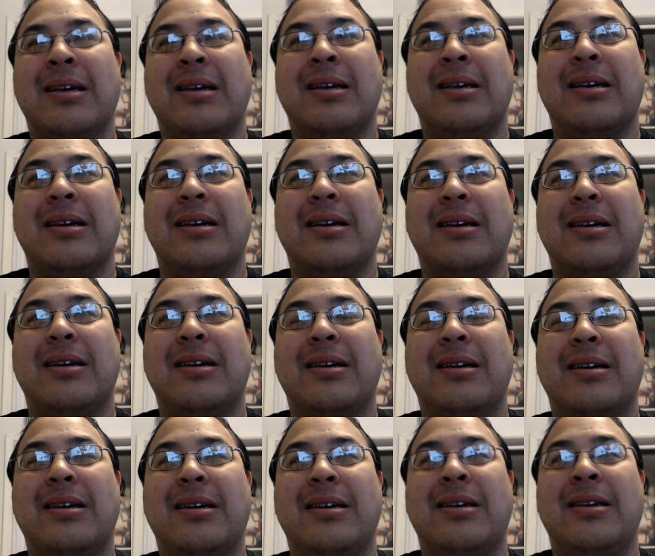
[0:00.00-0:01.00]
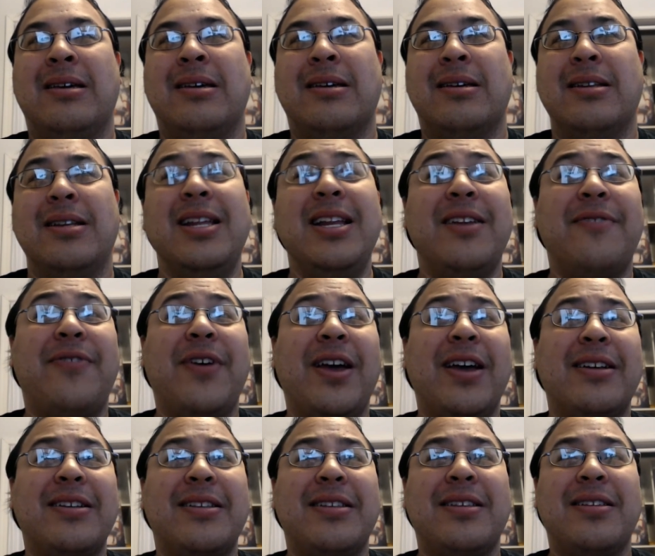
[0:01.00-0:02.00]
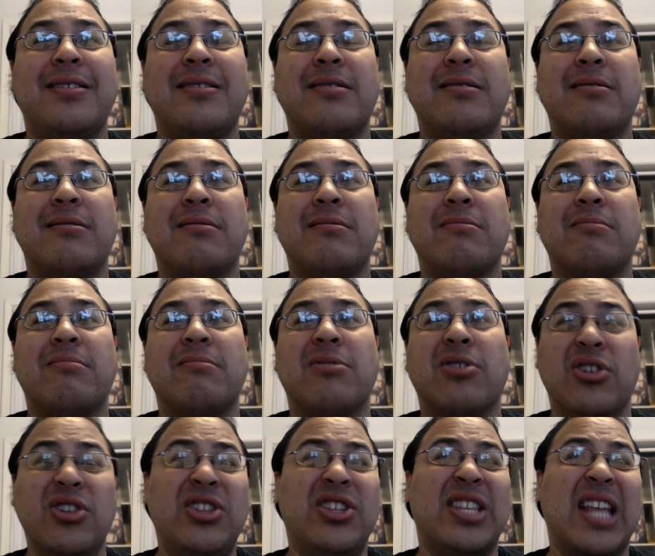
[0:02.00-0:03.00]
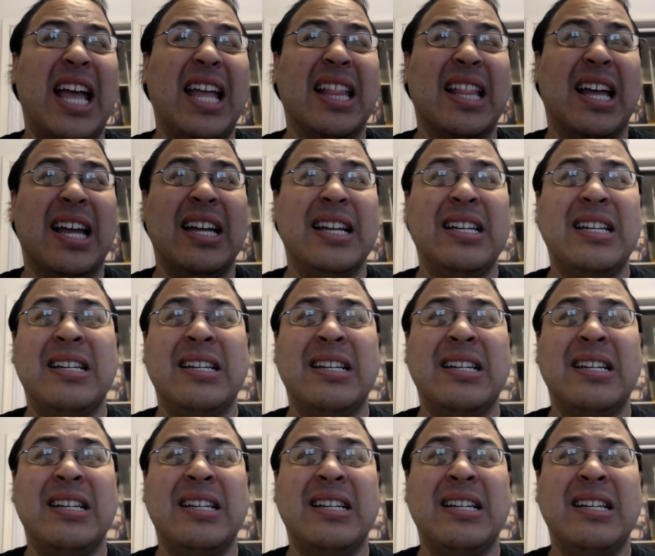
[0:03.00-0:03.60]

know. Neat effect. Good stat line.